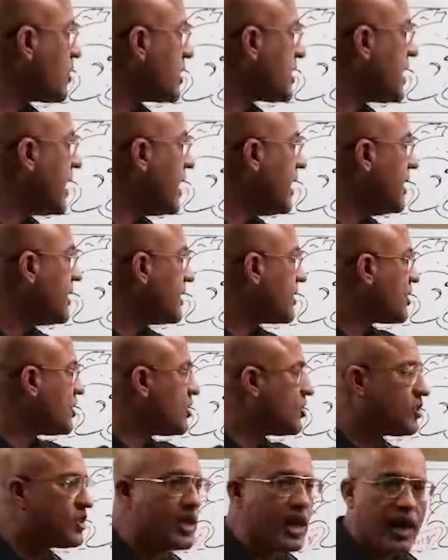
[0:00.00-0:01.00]
with the
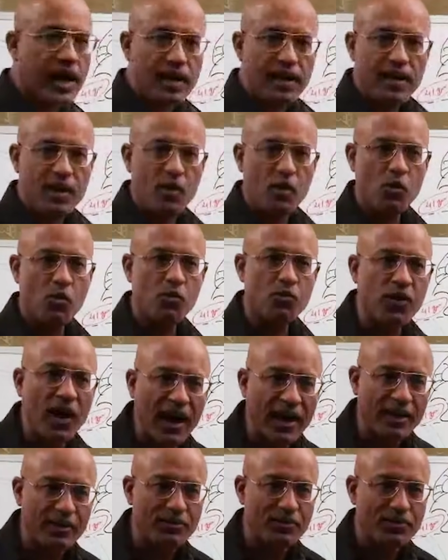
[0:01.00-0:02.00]

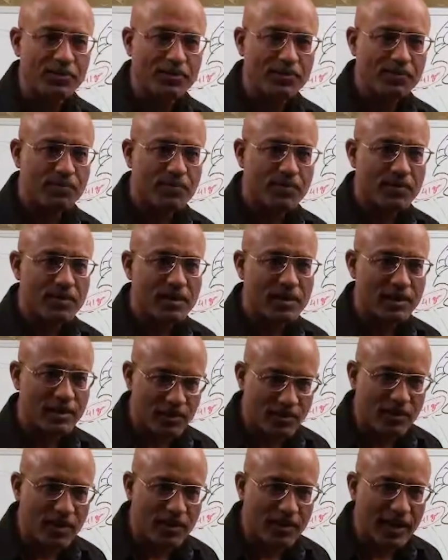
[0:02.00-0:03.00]
CCR5.
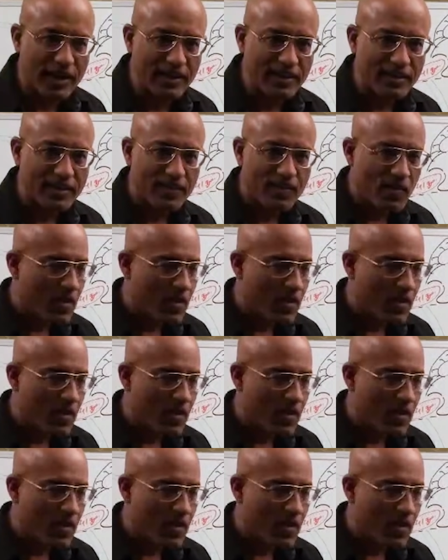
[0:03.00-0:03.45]
Is that right?